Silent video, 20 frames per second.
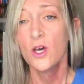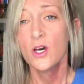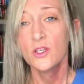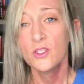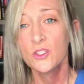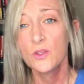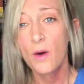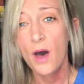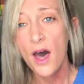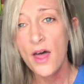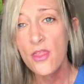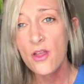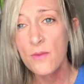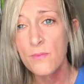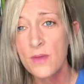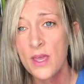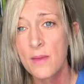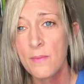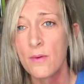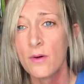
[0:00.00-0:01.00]
So other
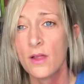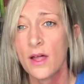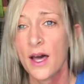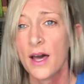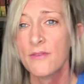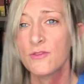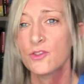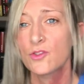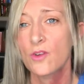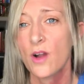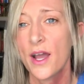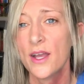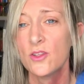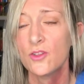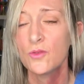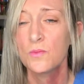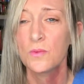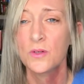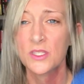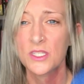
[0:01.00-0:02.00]
people have tried
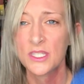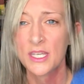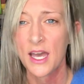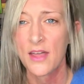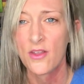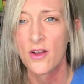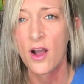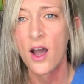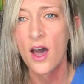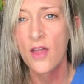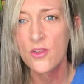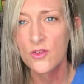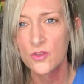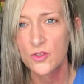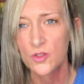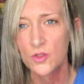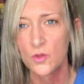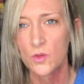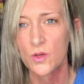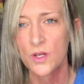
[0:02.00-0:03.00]
to put together other
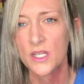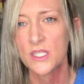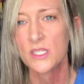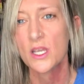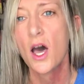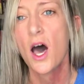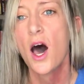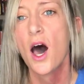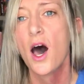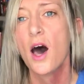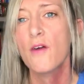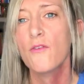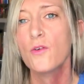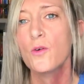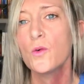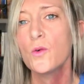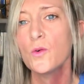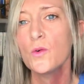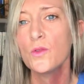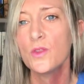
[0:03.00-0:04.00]
stories of
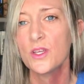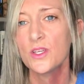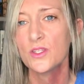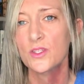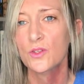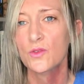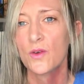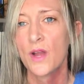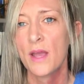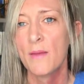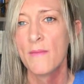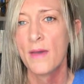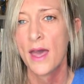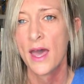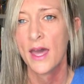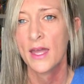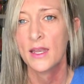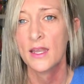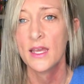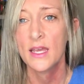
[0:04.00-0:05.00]
who this gray
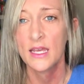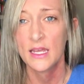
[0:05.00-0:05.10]
man